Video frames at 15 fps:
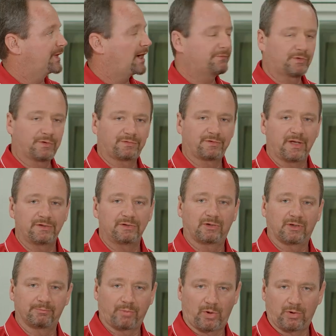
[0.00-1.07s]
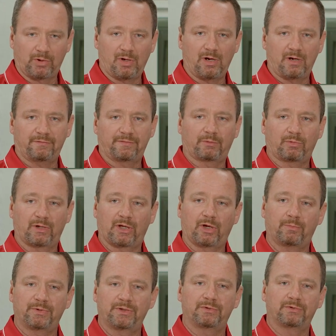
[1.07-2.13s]
covers that you can pull off that will
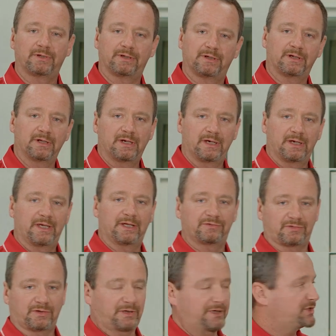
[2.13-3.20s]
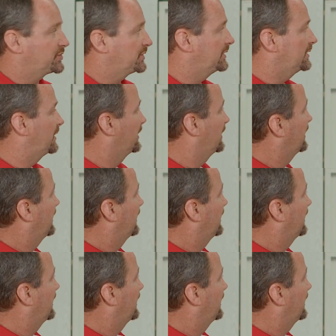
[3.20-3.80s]
help you in installation.